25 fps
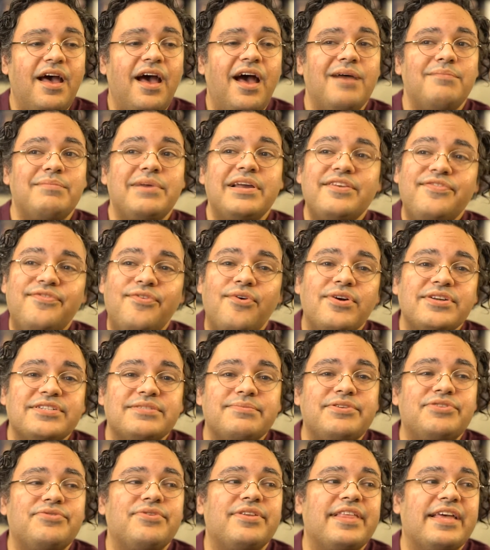Metaphor is
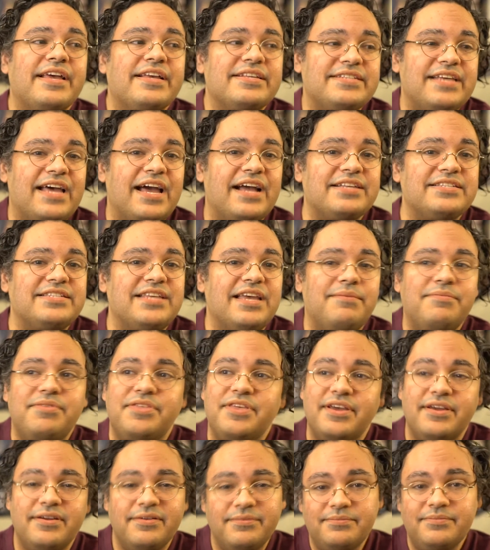going to be doing the exact same
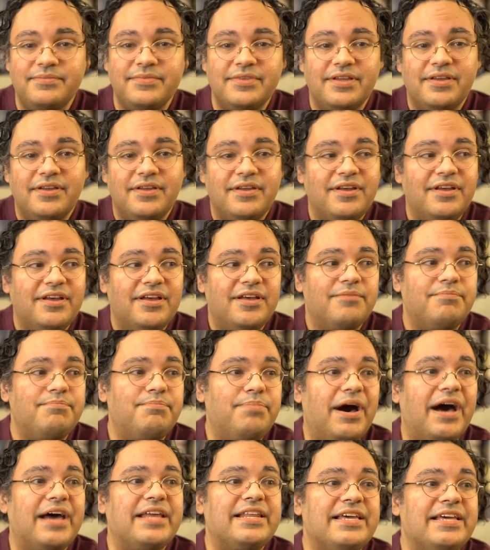thing,
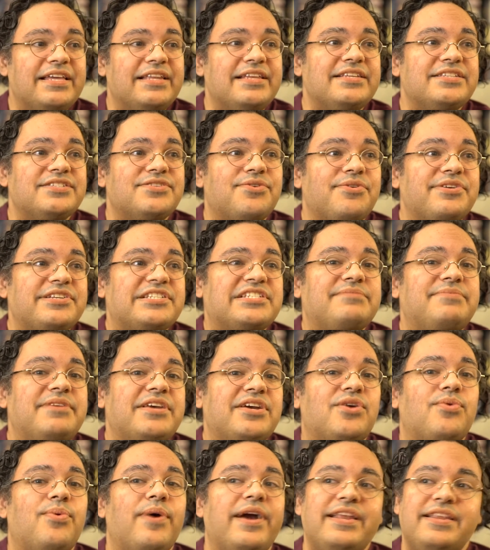but it is going to be
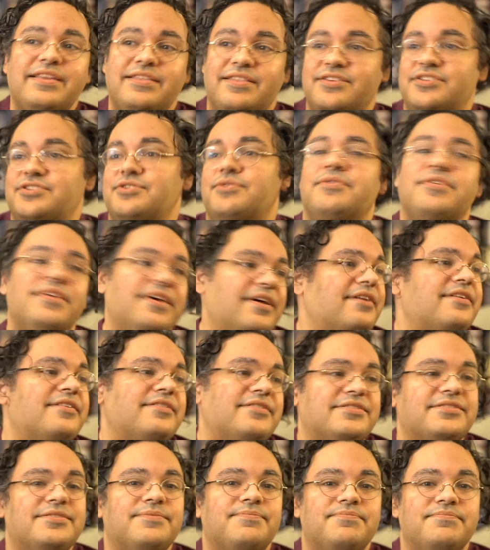equating the two
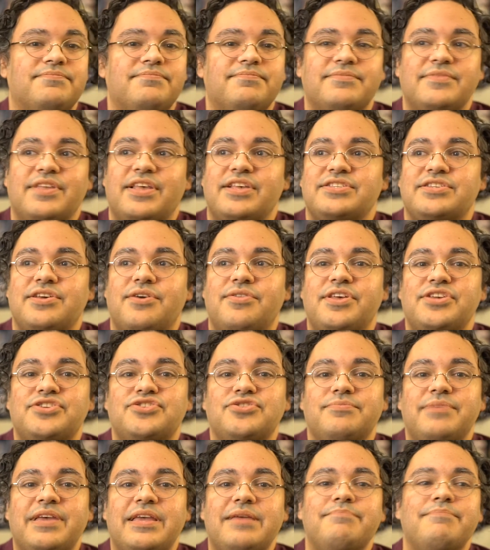things. So this
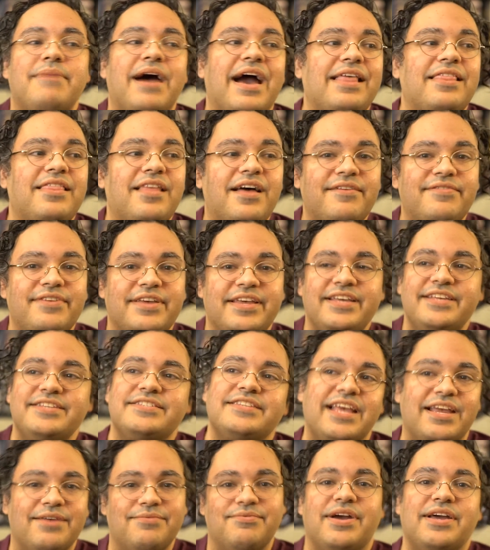will be, my love
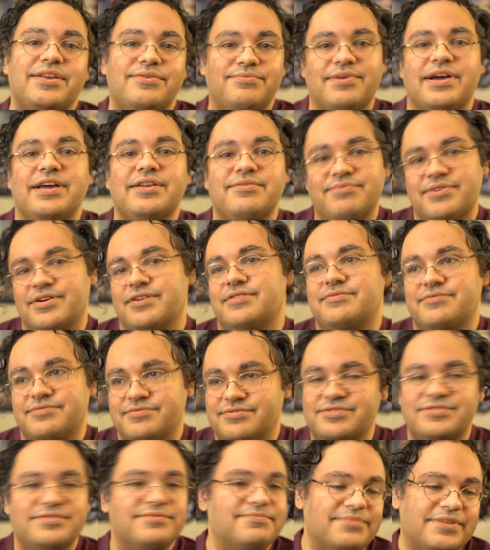is a red, red
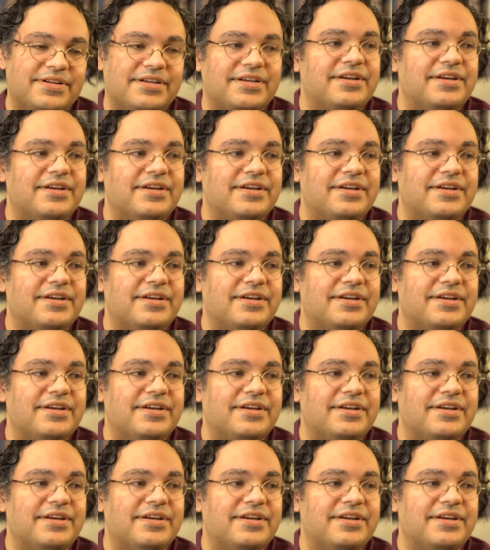rose.